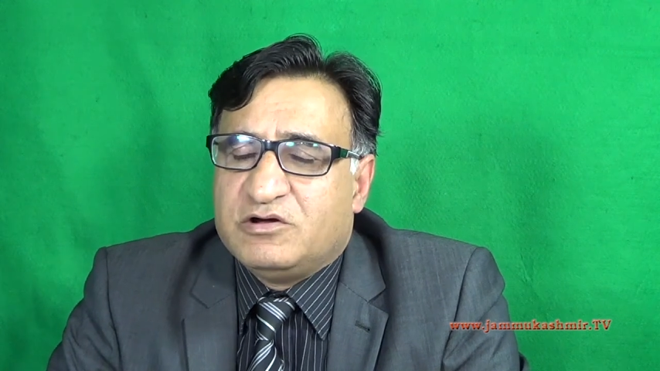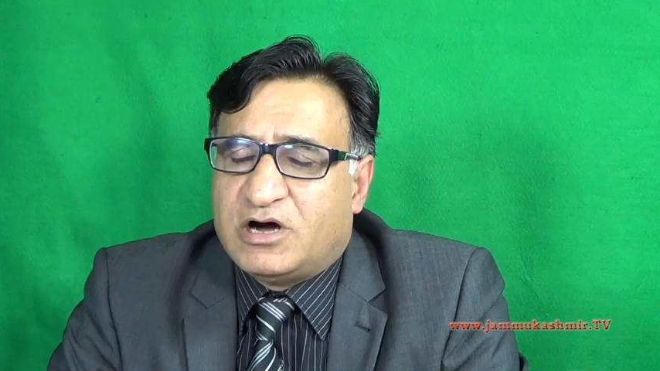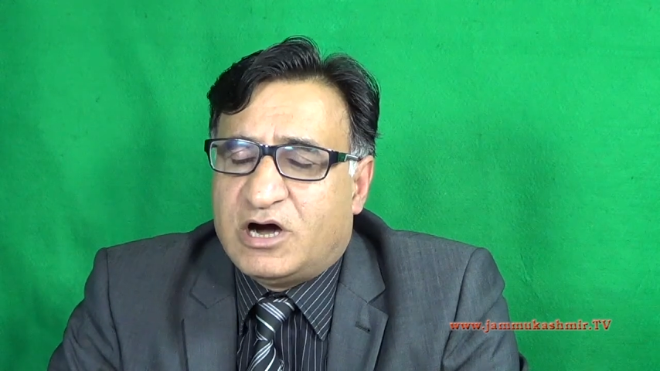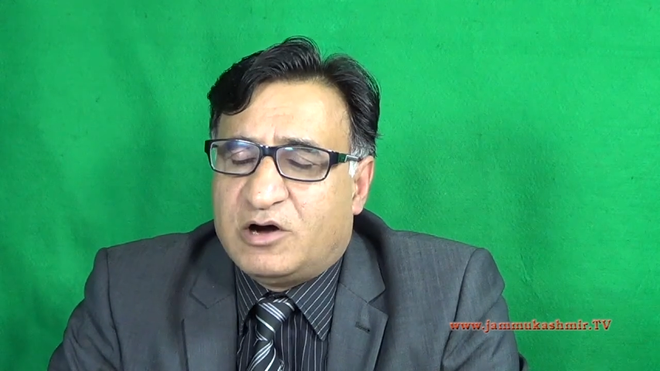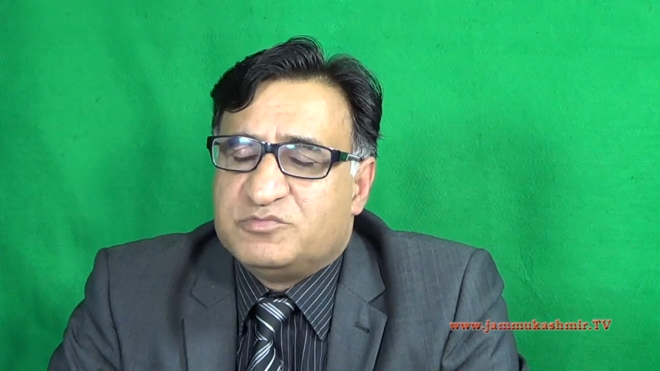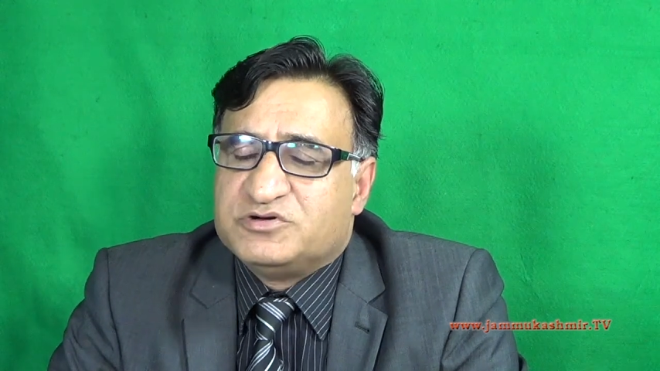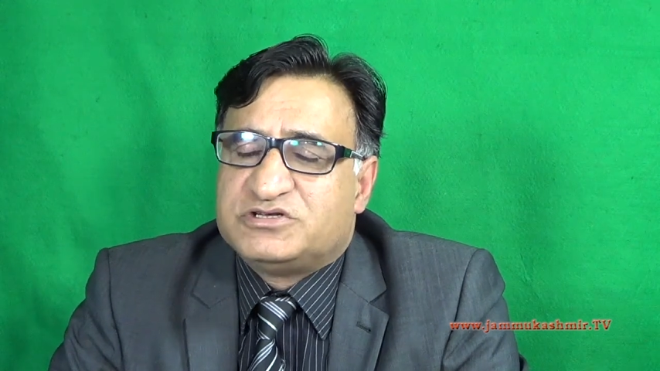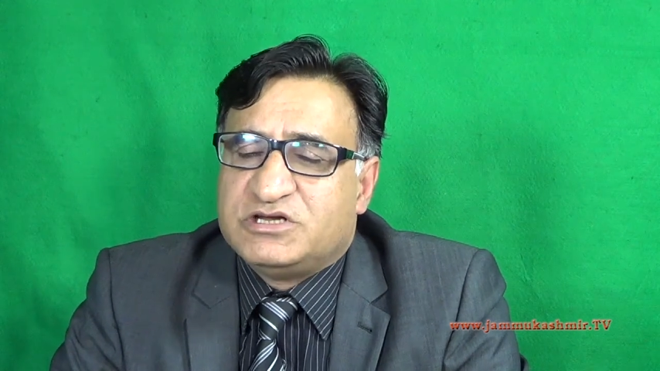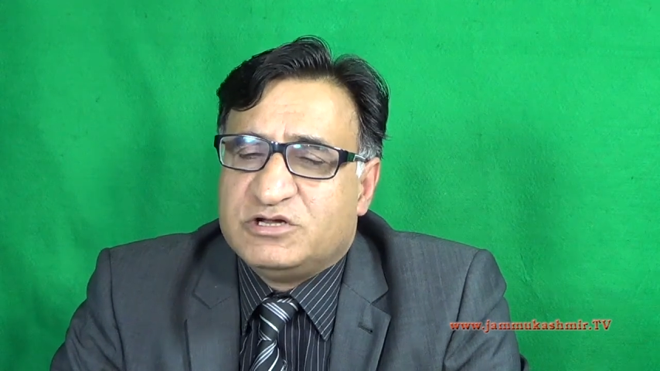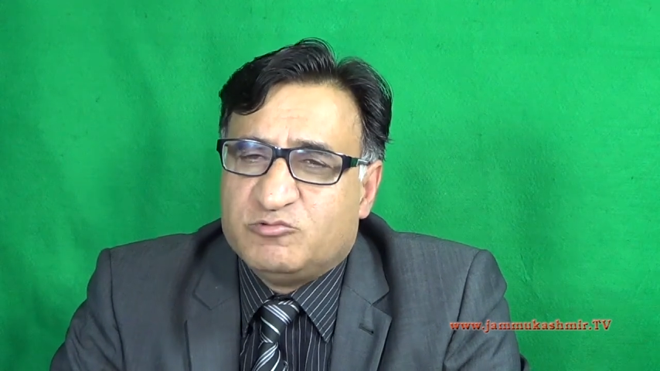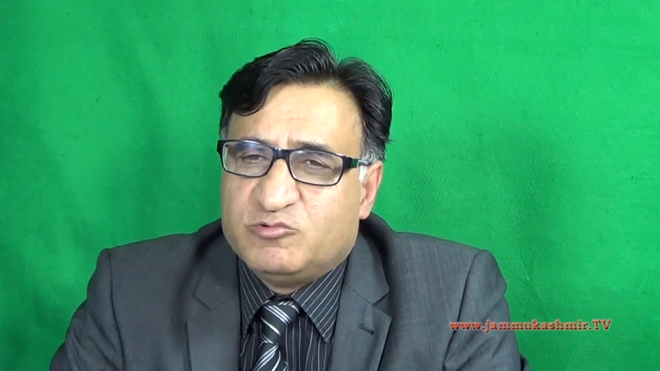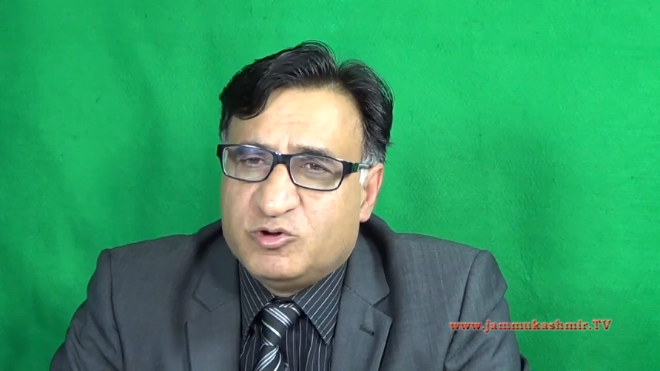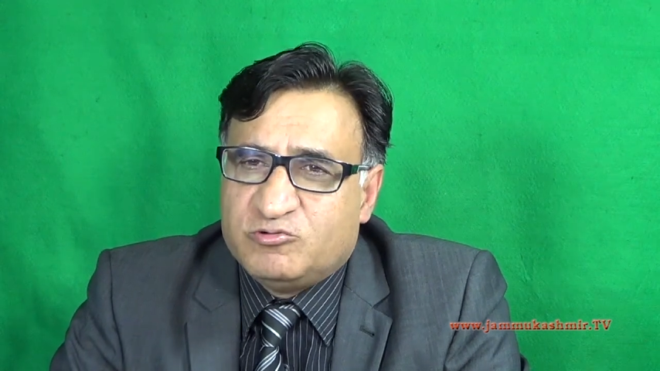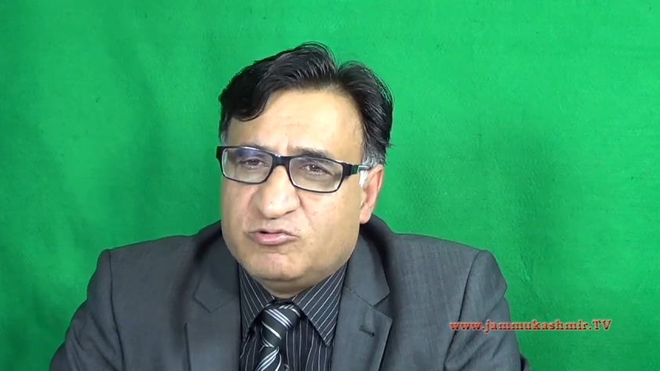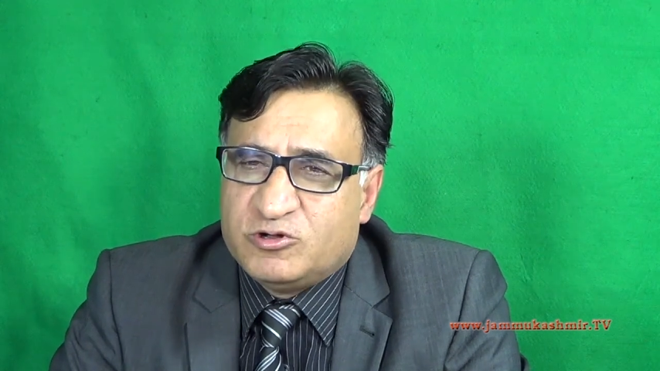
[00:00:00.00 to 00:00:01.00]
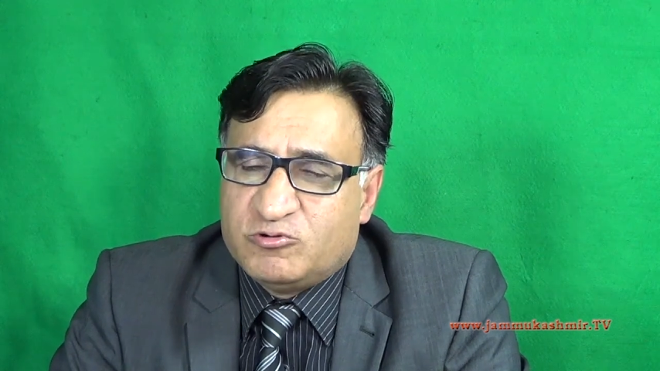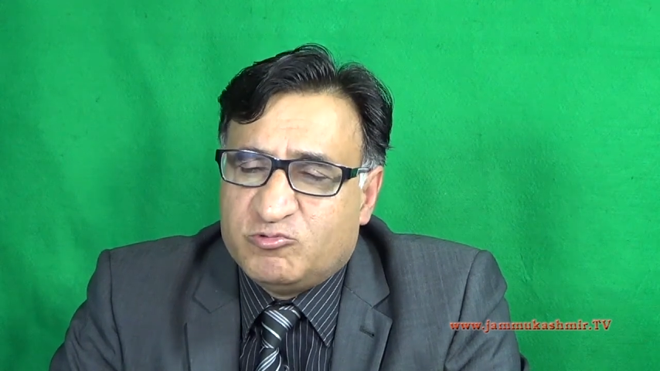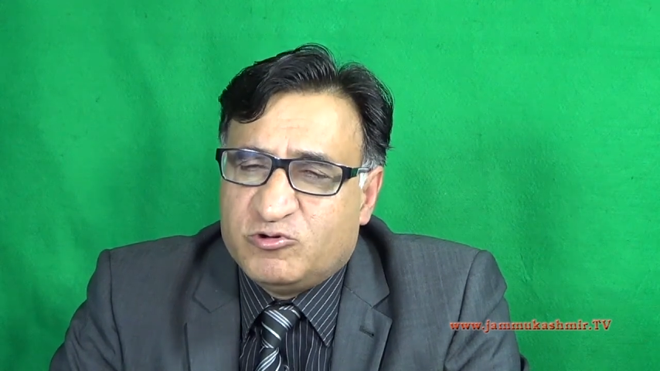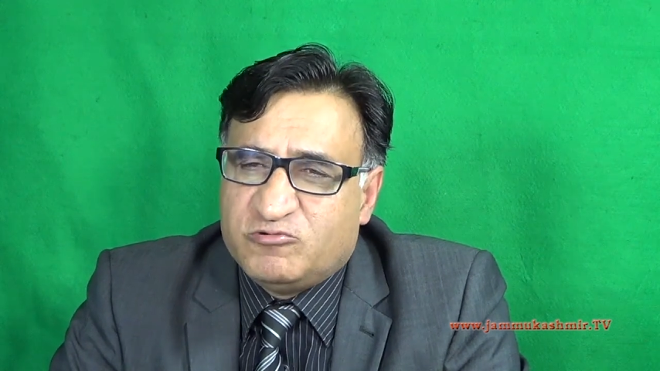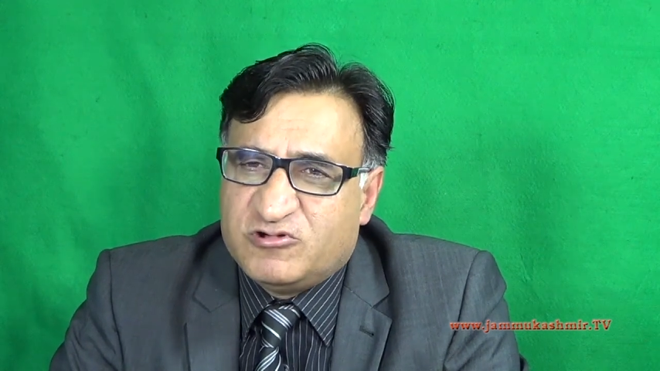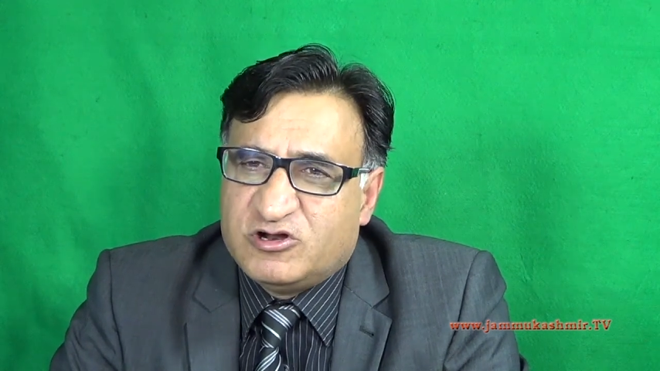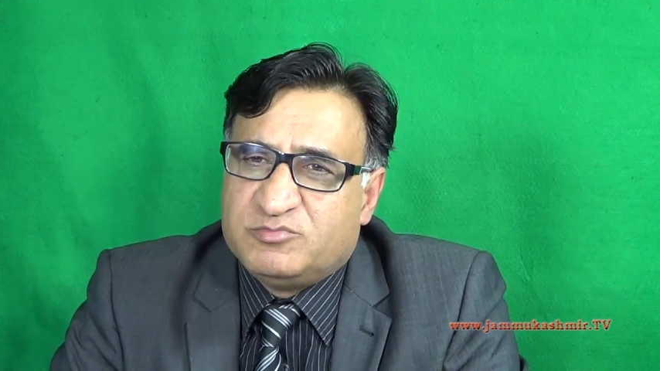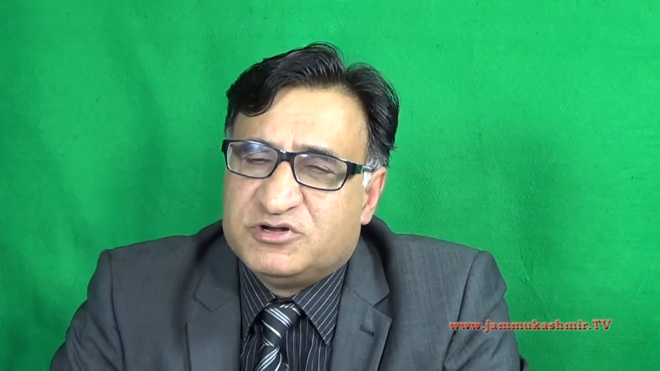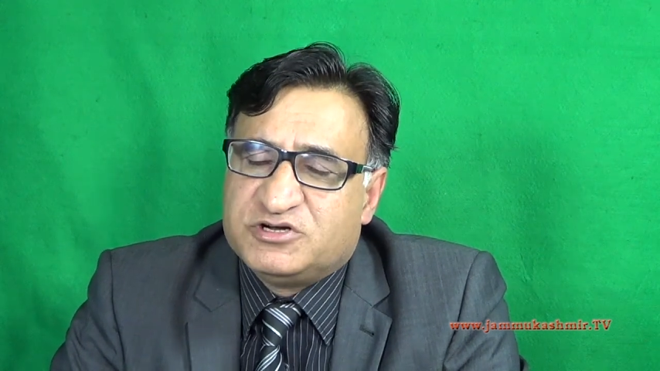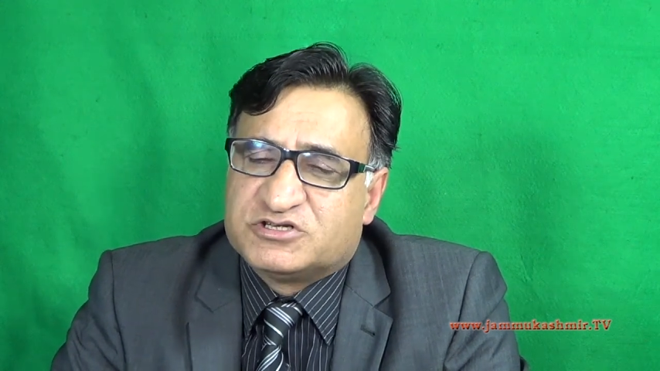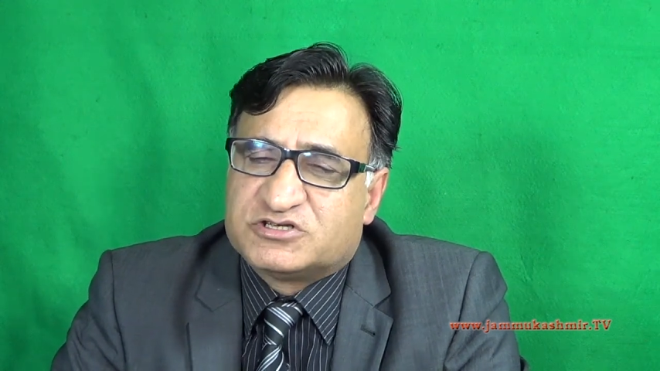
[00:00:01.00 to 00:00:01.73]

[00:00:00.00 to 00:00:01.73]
we will be discussing